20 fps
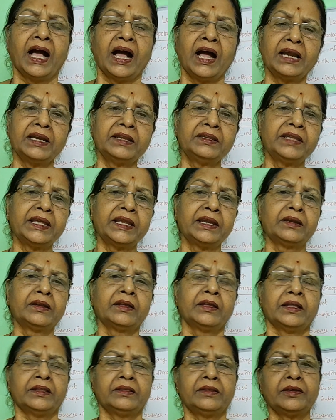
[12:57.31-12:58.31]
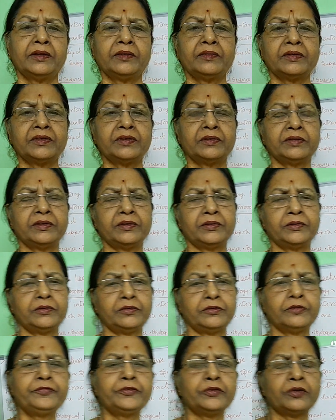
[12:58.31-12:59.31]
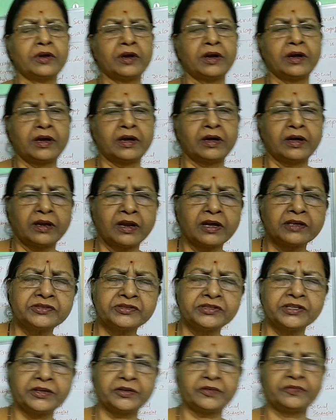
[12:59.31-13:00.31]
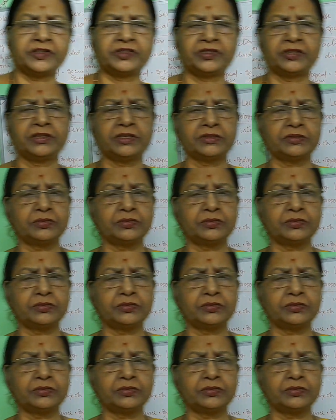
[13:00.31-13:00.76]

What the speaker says: And then there was, if you cross check with the